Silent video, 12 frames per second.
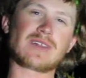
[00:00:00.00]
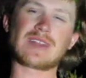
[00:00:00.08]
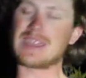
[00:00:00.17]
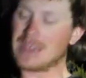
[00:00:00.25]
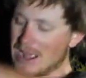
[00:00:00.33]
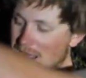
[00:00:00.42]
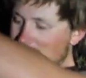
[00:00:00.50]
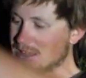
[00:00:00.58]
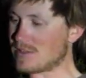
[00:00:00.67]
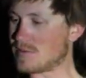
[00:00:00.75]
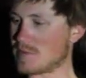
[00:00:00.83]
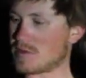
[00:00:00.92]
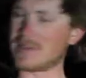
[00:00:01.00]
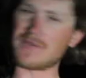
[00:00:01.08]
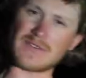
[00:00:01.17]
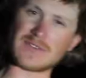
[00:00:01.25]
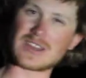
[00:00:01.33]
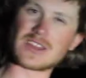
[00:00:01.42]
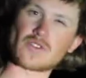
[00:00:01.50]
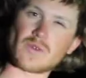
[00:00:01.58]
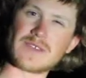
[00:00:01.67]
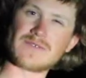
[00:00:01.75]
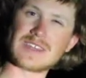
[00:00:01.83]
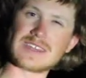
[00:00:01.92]
like, I'd estimate probably 15 to
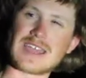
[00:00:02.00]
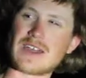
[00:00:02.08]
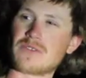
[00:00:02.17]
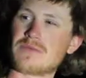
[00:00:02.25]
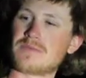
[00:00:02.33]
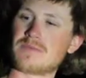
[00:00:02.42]
20 feet down.